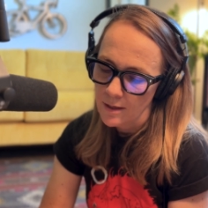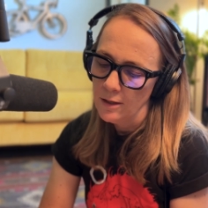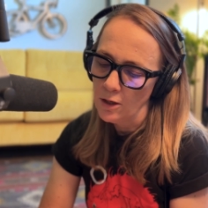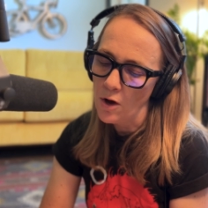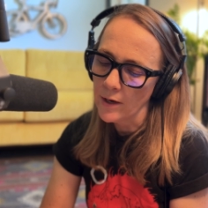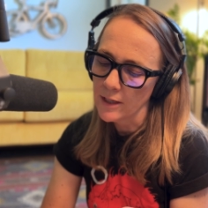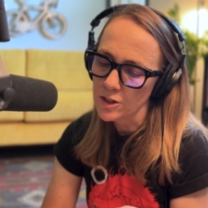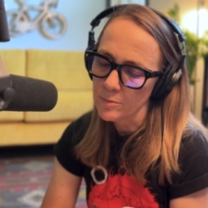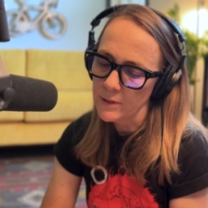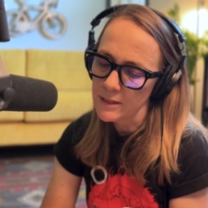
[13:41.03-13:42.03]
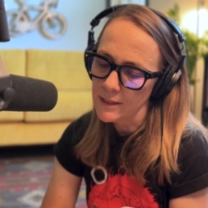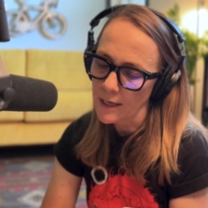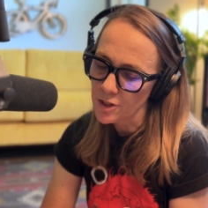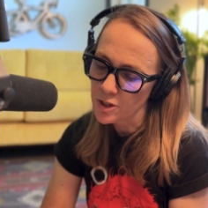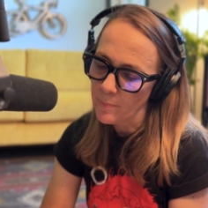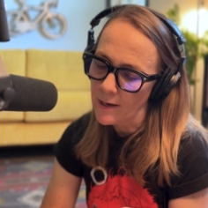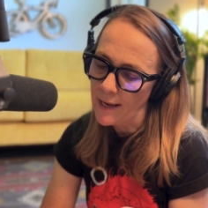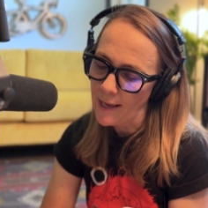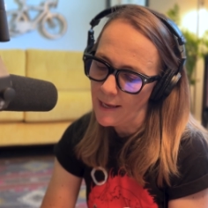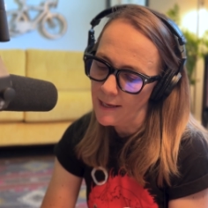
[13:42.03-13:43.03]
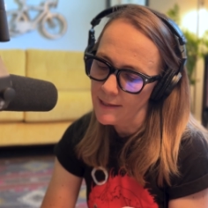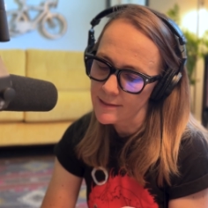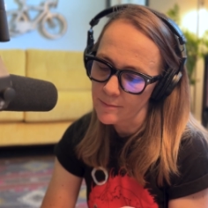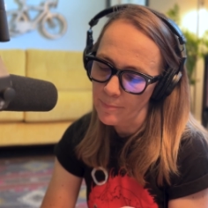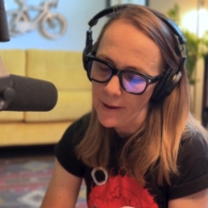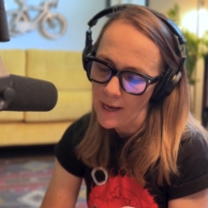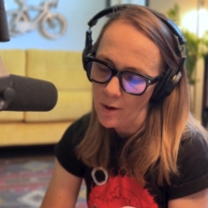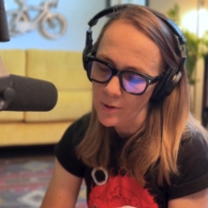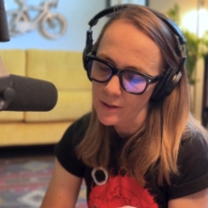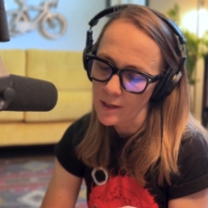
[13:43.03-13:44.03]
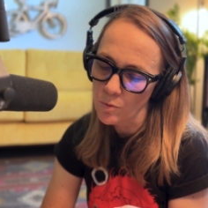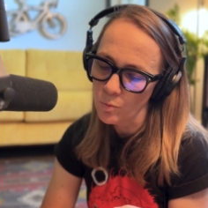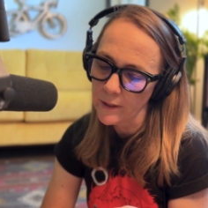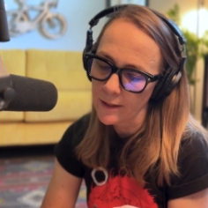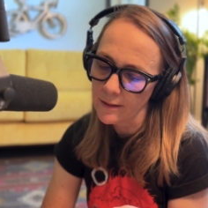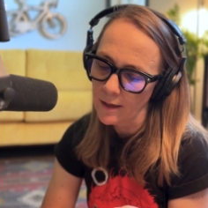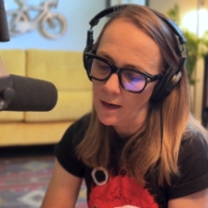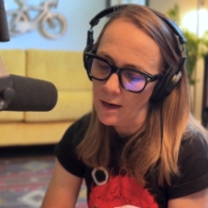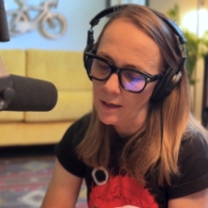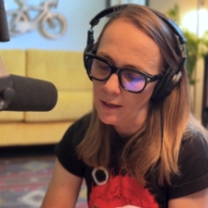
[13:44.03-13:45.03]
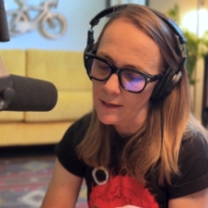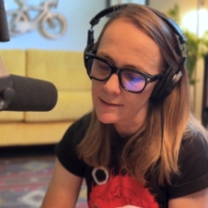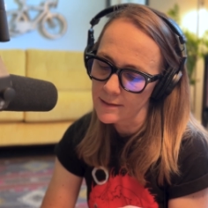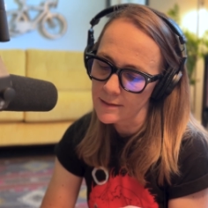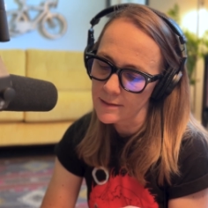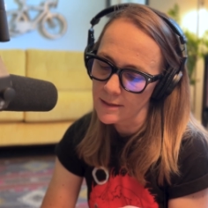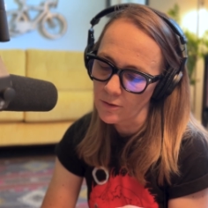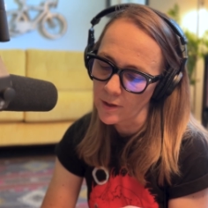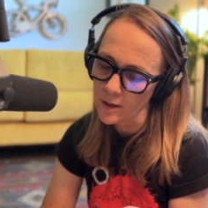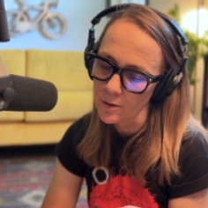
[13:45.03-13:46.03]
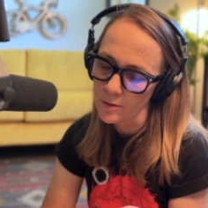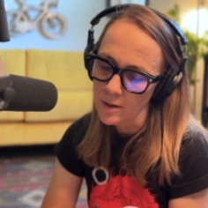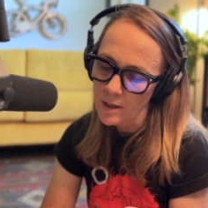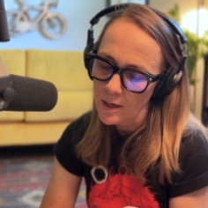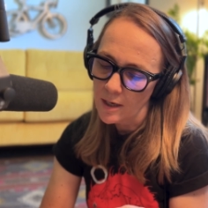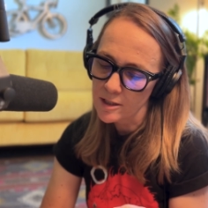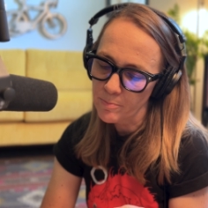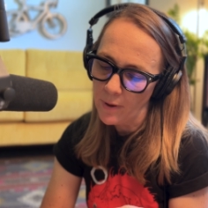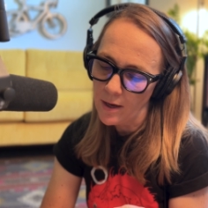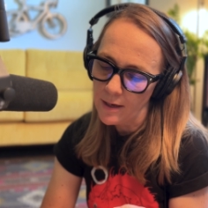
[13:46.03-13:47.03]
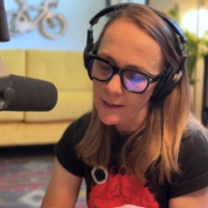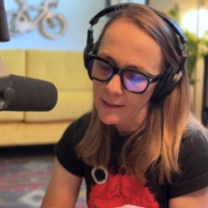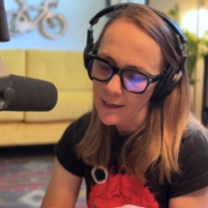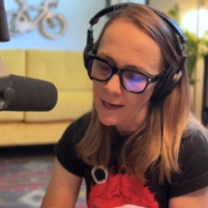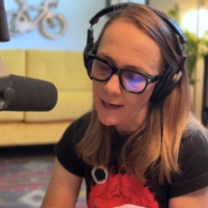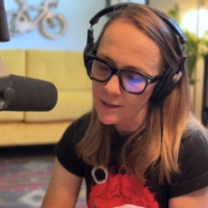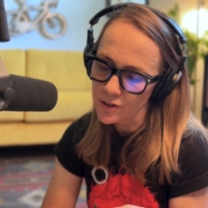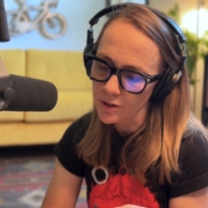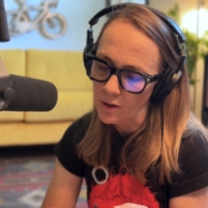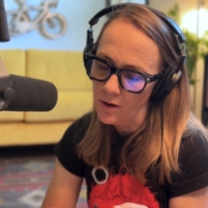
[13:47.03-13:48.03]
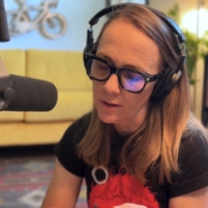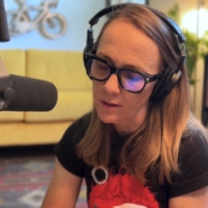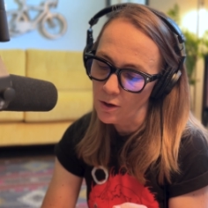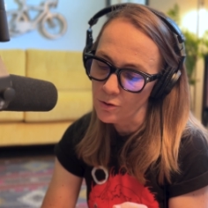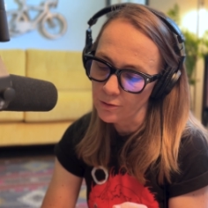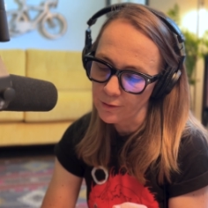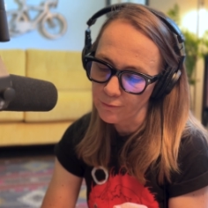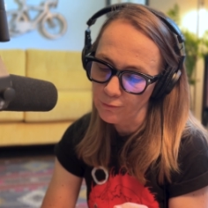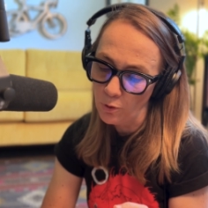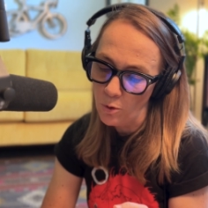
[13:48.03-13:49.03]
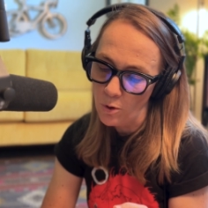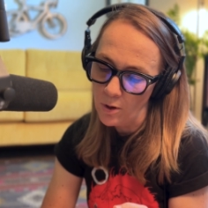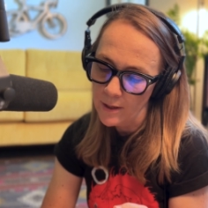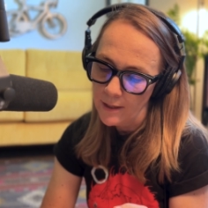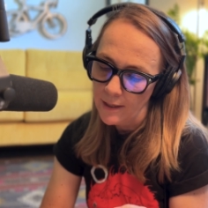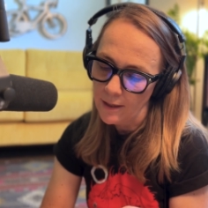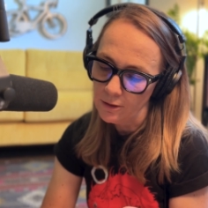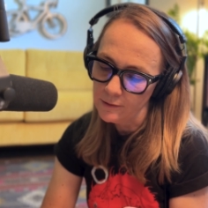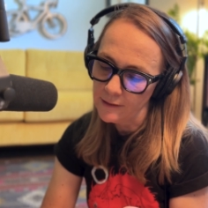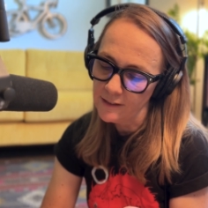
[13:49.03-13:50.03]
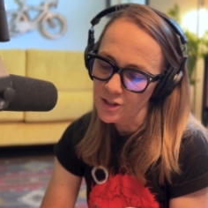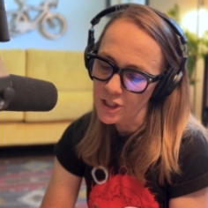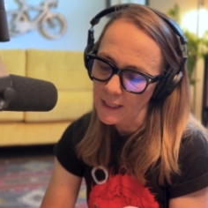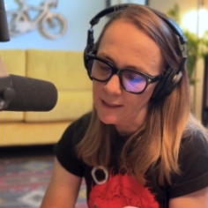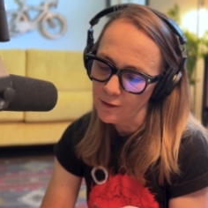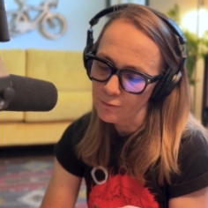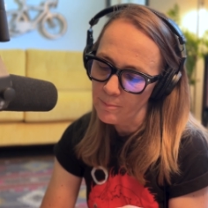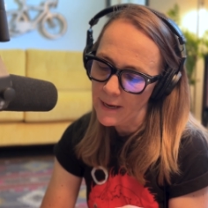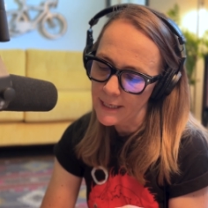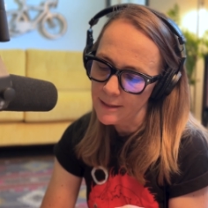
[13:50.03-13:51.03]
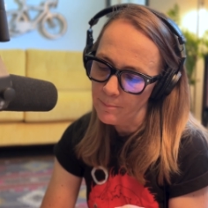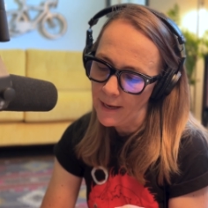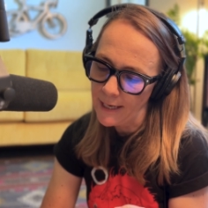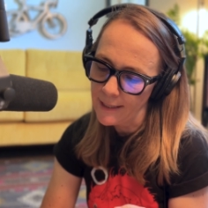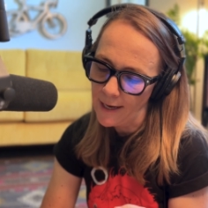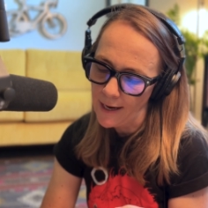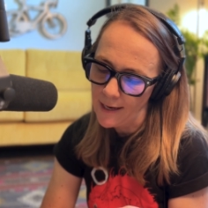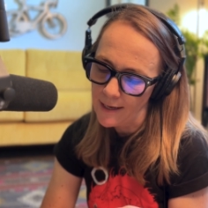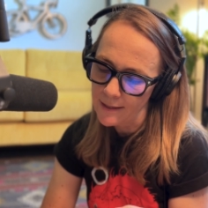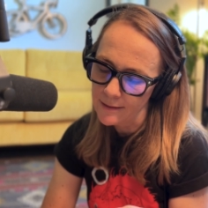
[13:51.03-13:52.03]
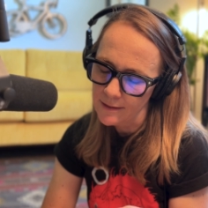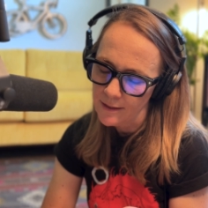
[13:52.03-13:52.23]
Longing to be touched by hands empowered, they wink their highlights in stereo. A spine arched along an ochre floor, held in the jelly of mud made hard.